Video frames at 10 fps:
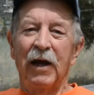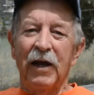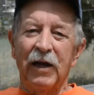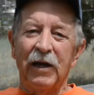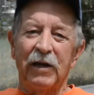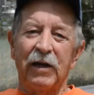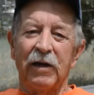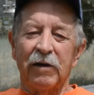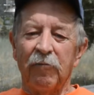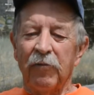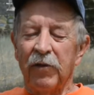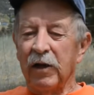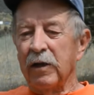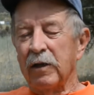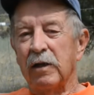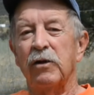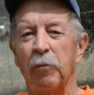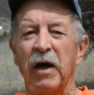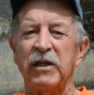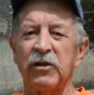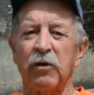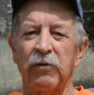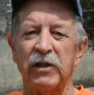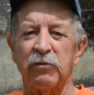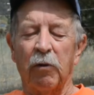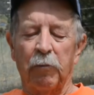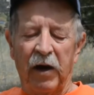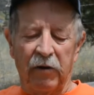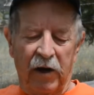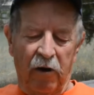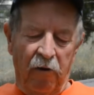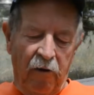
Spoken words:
in New Mexico. That's where I'm at now.